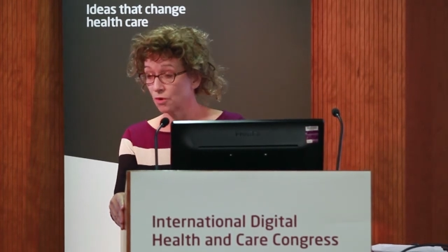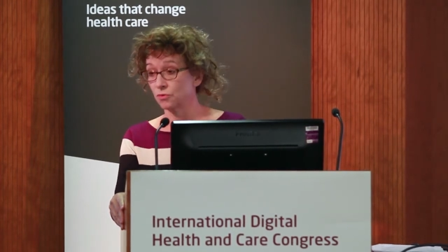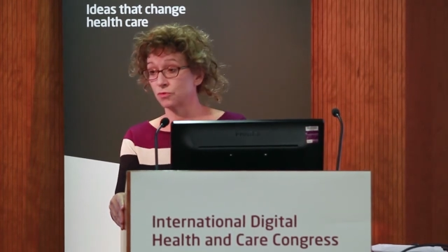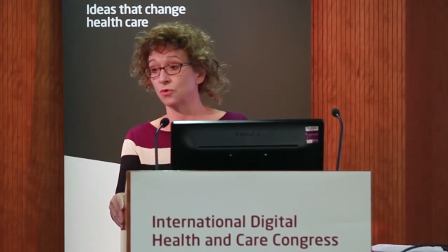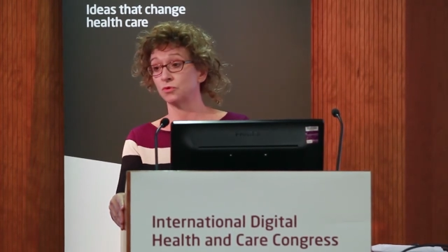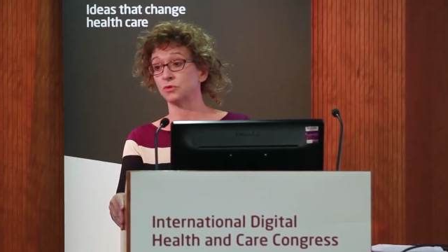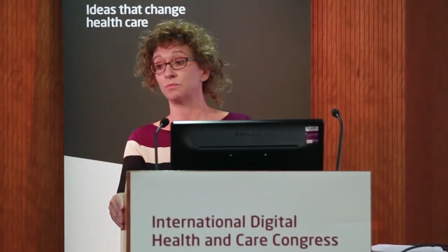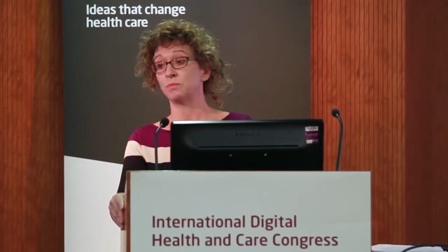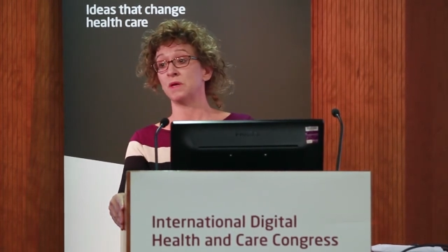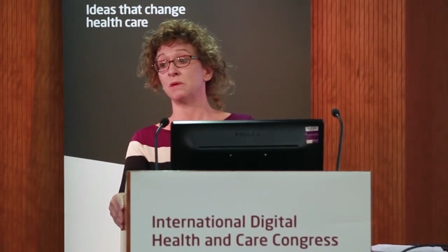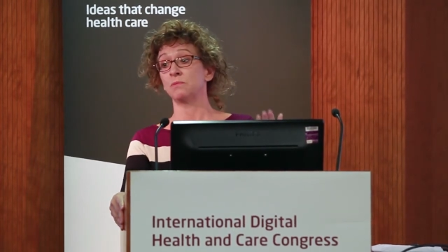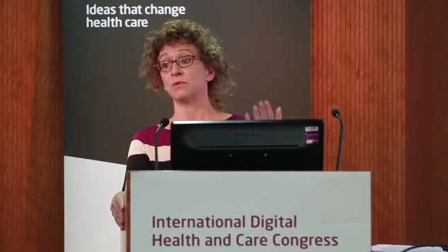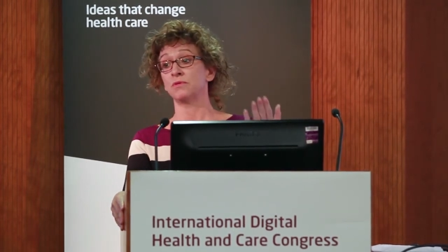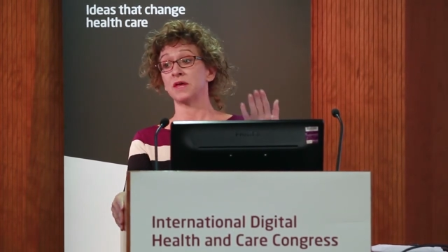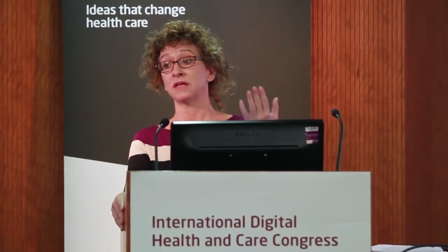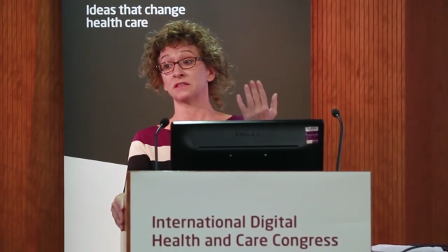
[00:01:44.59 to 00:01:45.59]
Those
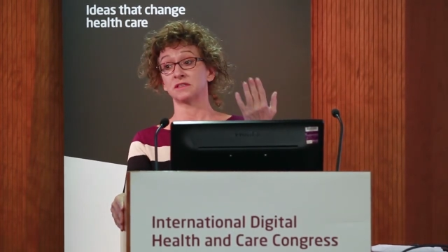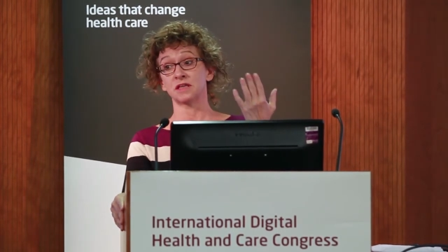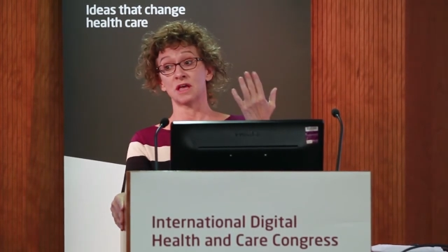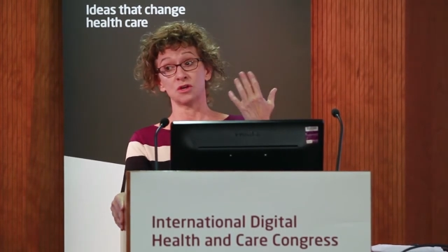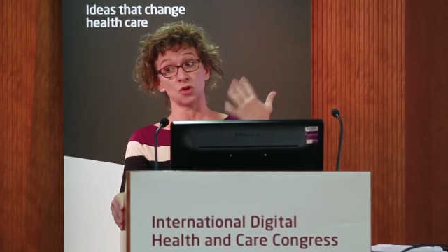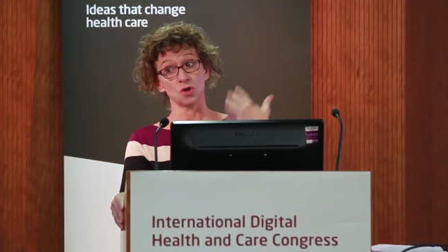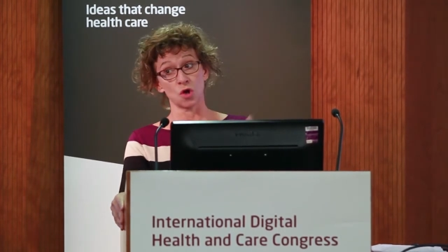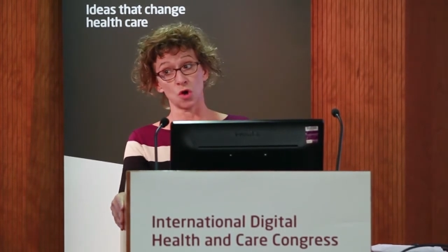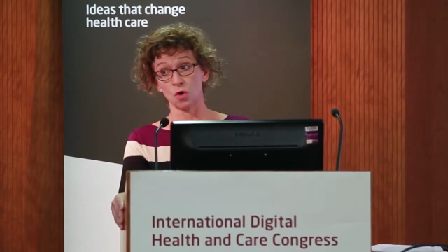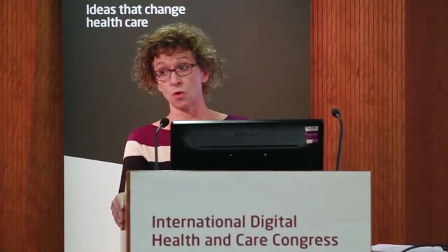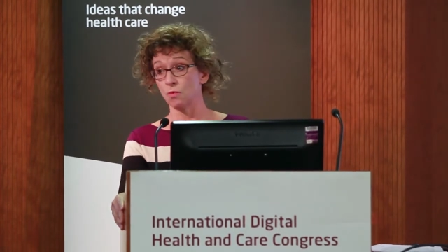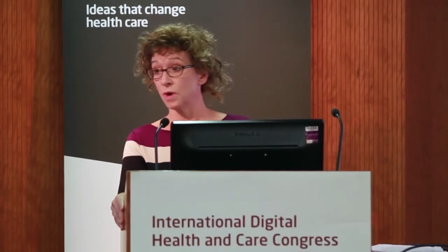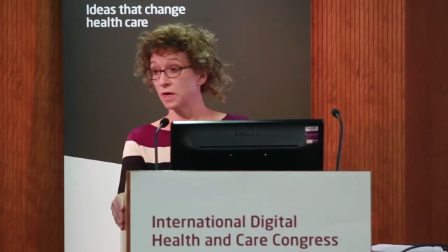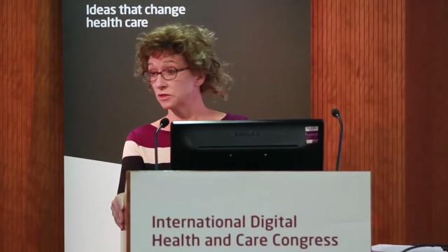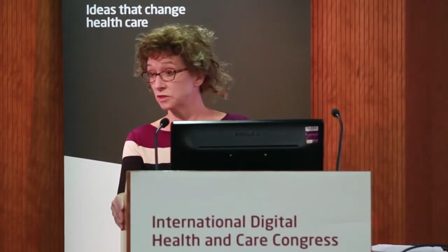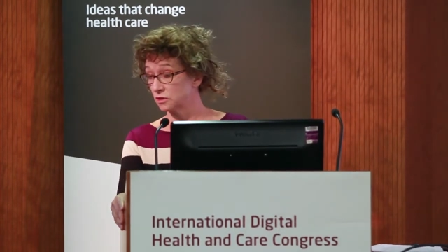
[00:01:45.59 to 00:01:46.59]
people that said no
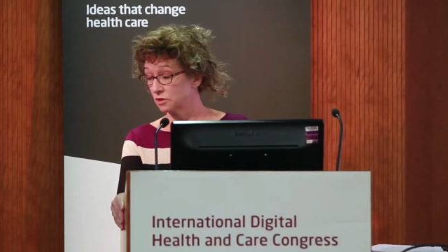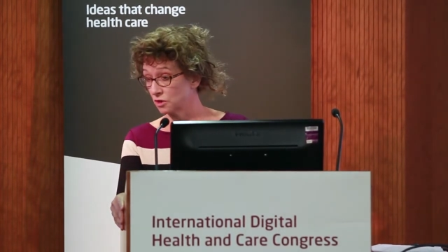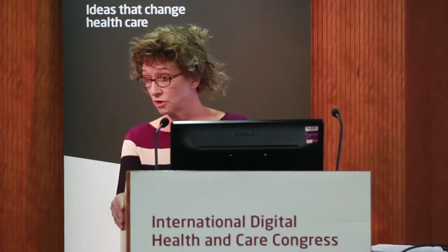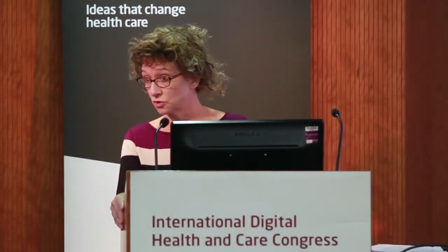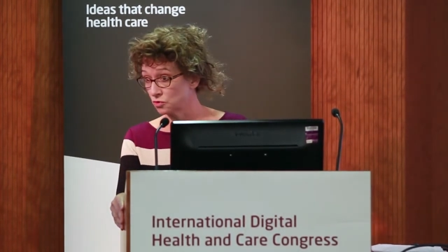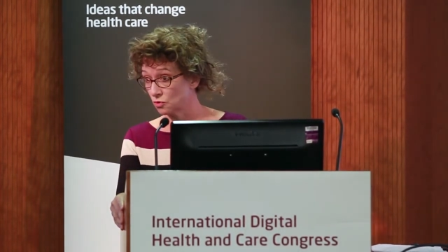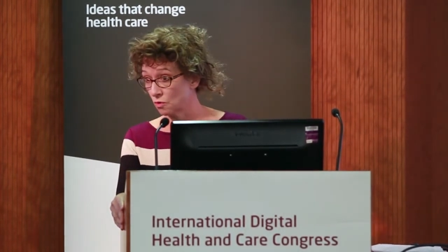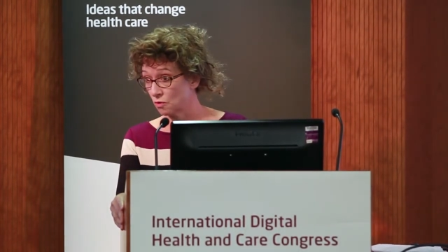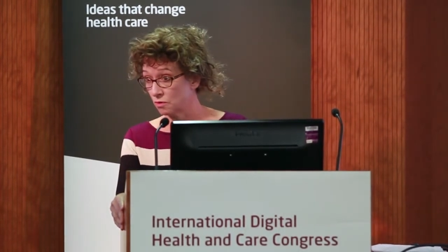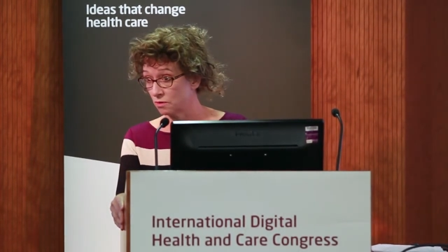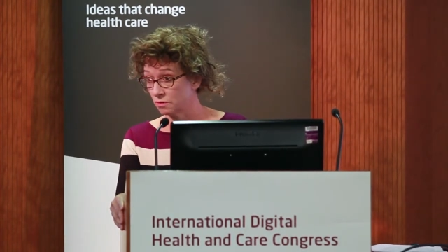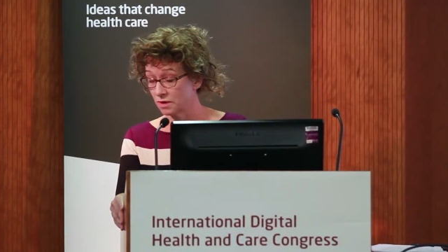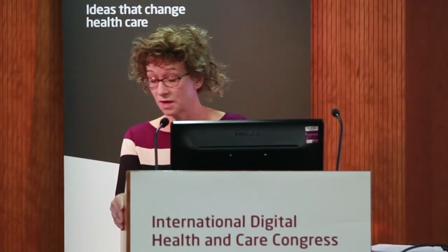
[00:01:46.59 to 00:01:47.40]
went to the control.